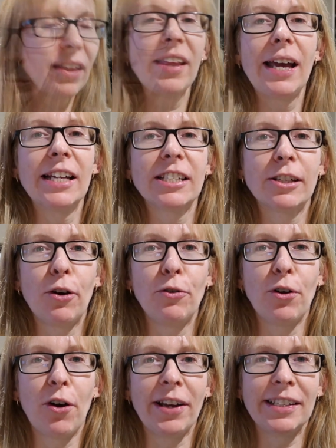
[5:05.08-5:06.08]
They are so
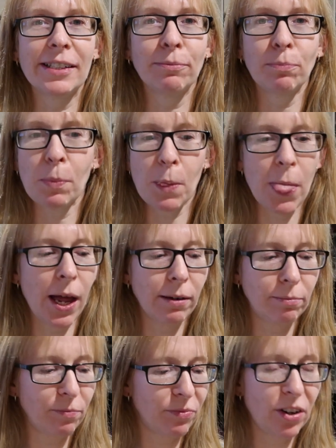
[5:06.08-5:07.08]
nice.
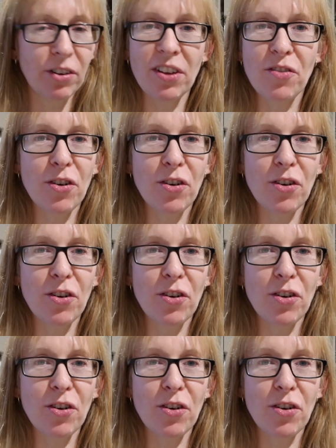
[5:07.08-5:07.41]
Very,